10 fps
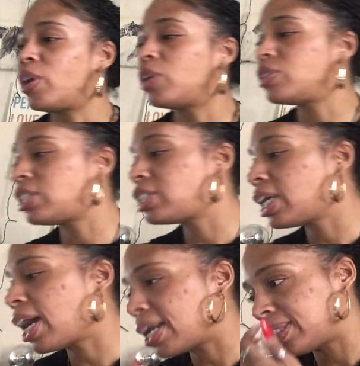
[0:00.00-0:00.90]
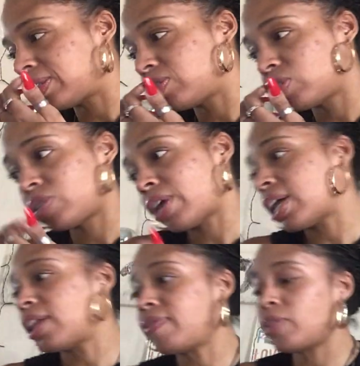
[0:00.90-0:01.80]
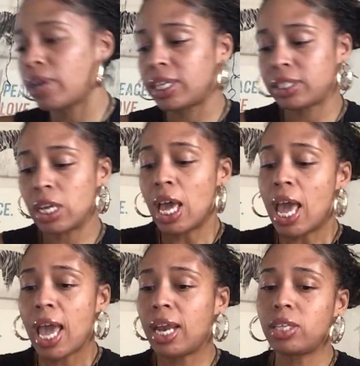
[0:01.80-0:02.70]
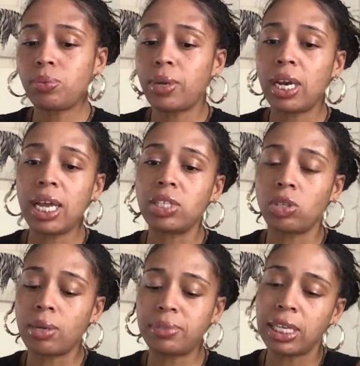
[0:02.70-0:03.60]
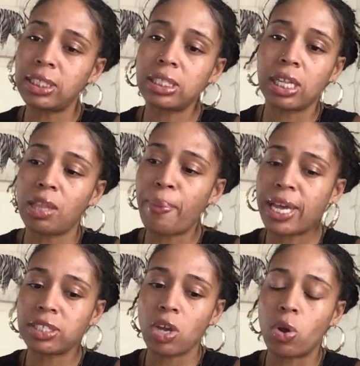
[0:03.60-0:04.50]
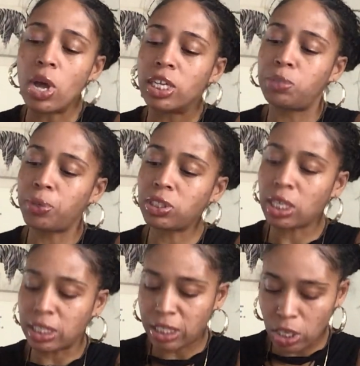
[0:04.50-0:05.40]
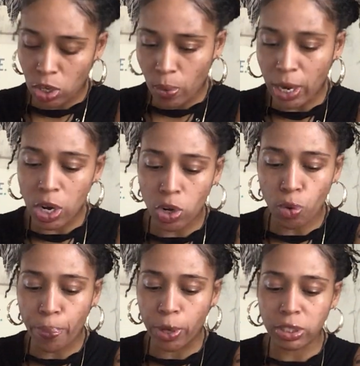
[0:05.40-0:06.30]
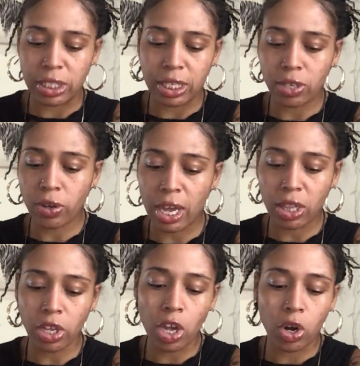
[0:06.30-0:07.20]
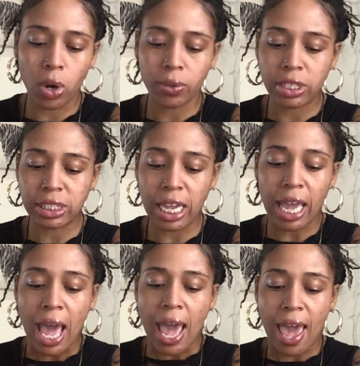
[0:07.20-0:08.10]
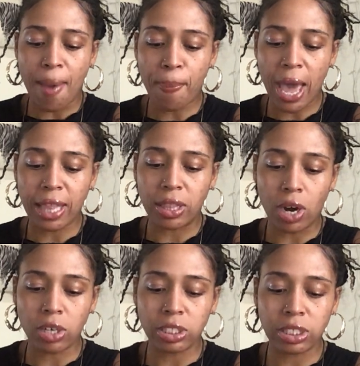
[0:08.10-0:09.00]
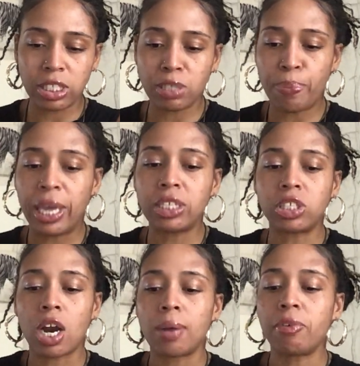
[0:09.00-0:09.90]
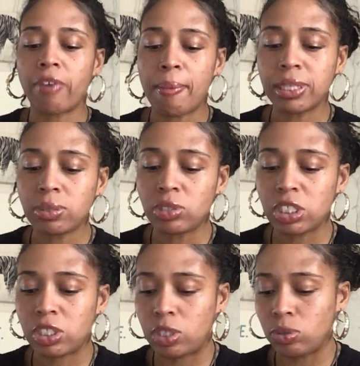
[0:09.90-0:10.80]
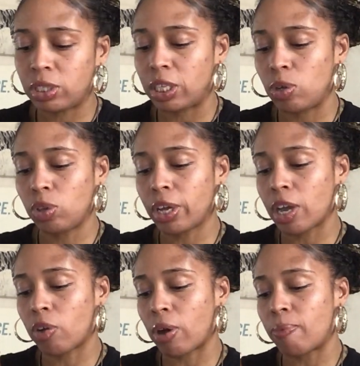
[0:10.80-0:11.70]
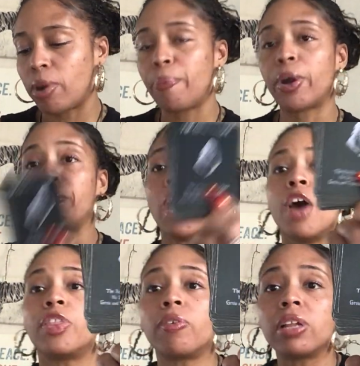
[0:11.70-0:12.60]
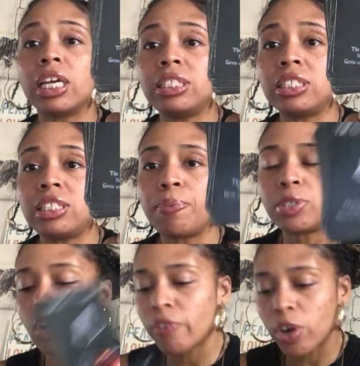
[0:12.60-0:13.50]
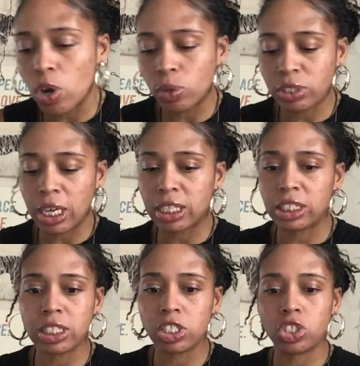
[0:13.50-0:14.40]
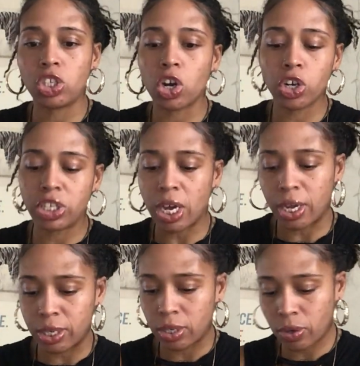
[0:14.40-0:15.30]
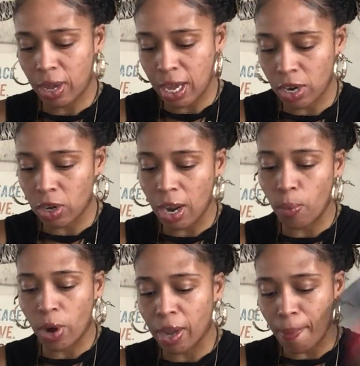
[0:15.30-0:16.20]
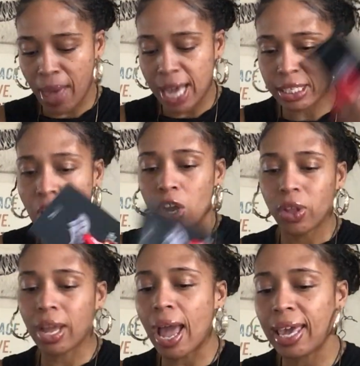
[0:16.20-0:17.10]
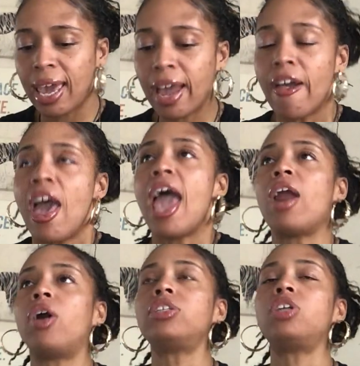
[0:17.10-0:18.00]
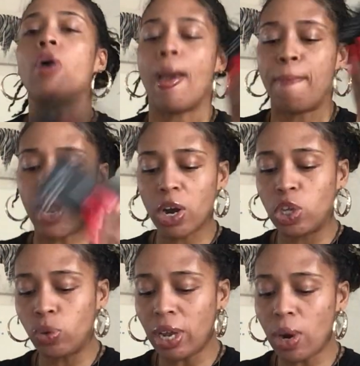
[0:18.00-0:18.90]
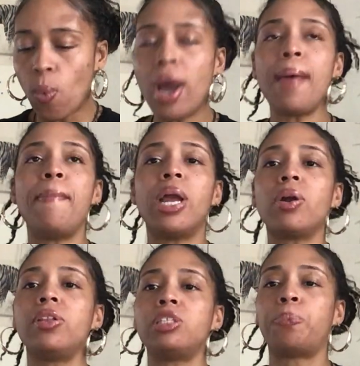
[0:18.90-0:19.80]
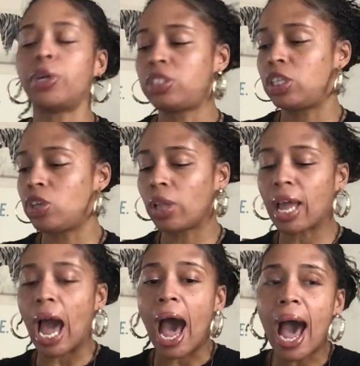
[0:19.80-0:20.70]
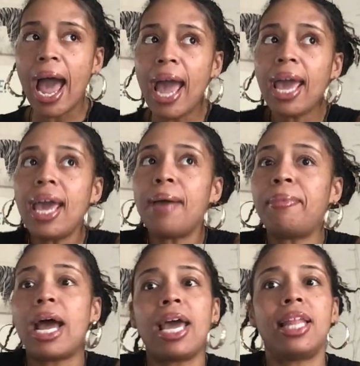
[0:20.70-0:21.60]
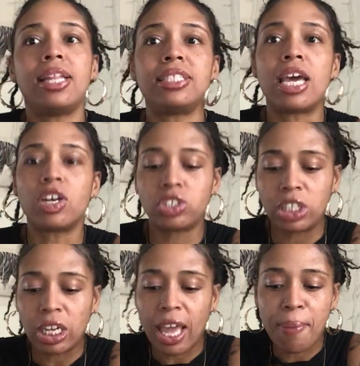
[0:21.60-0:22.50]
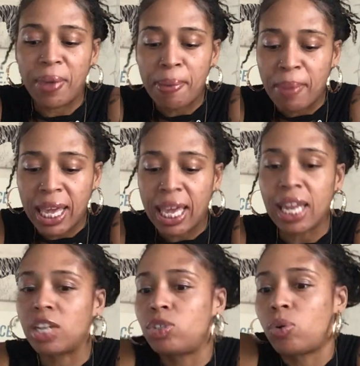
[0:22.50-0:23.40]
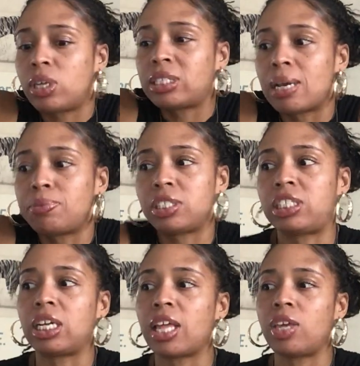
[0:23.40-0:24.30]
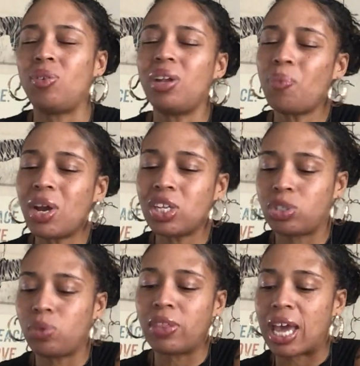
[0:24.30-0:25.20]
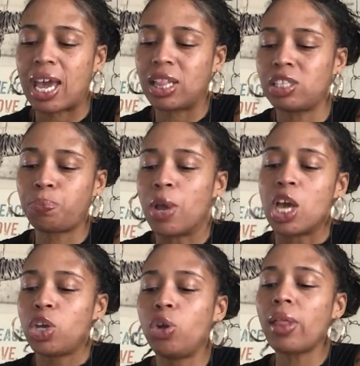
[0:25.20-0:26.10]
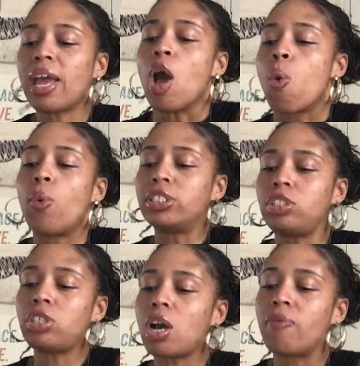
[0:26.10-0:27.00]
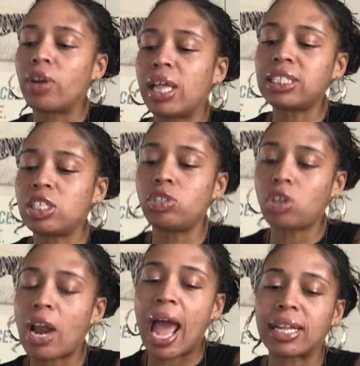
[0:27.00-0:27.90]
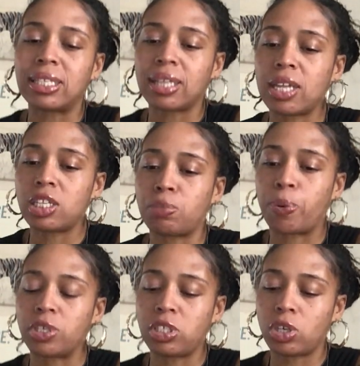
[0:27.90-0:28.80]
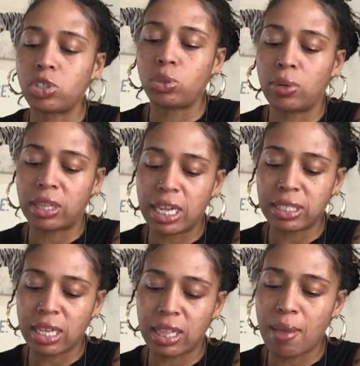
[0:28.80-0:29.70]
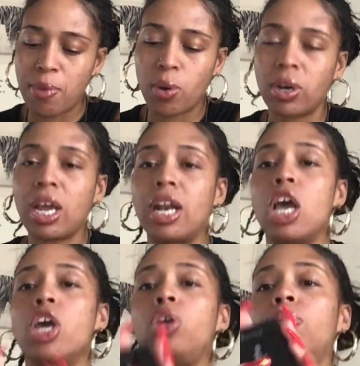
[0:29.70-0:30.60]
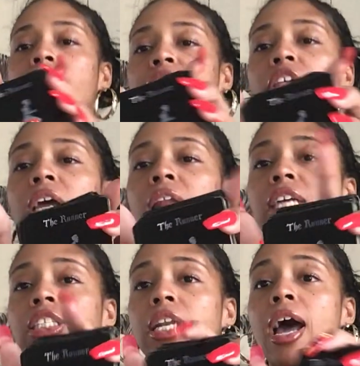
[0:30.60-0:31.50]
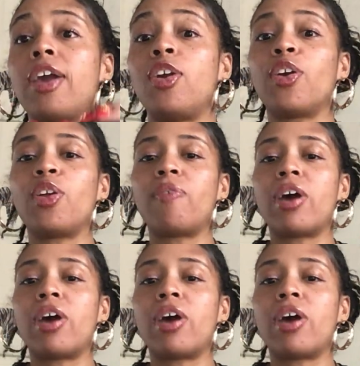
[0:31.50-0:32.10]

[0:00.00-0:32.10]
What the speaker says: real. Sunshine Goddess 333, I love you guys. It is what it is. You know what I'm saying? Just let the past go. Spirit's going to send you in a new person. Okay, look at girl with the stake. Empath, narcissist, being charmed by masculine, just using you. Look at Grim Reaper. The relationship is over. No second chances. You're done. Okay, you're done wearing a mask. You're like, I can't. And also, Mirren, you didn't want to mirror this person. You're like, I am not in this energy to like be mean and do all types of shit. Like, you didn't want to do that. And this, you're like, once you started realizing, you started acting like this person or doing things like them, you were done. You left the connection. Now you're the